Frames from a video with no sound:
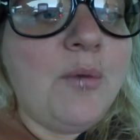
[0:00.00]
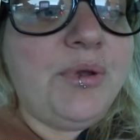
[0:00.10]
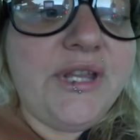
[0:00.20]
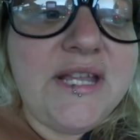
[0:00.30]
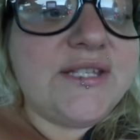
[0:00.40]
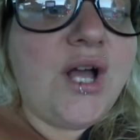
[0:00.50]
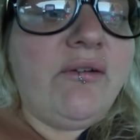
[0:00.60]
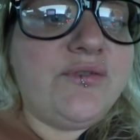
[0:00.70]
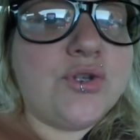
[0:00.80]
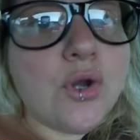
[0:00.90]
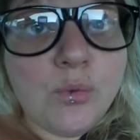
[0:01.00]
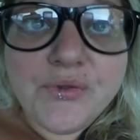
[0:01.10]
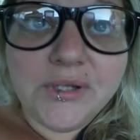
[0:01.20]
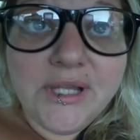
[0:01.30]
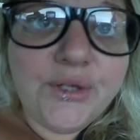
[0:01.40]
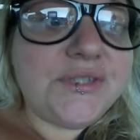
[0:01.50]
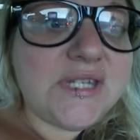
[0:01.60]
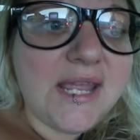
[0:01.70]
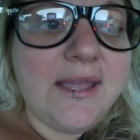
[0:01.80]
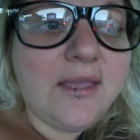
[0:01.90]
police officer with a little
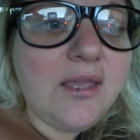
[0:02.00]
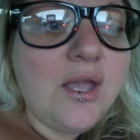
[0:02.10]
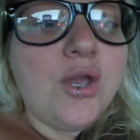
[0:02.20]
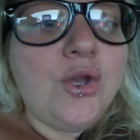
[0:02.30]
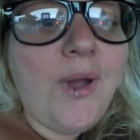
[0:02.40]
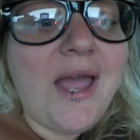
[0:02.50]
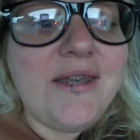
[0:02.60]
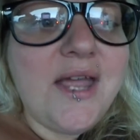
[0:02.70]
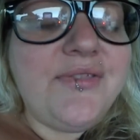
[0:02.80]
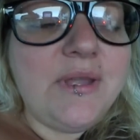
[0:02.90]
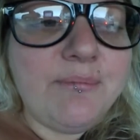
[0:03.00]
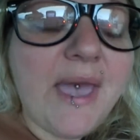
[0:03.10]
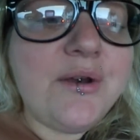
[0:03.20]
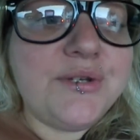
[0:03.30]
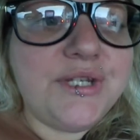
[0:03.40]
dick who had nothing better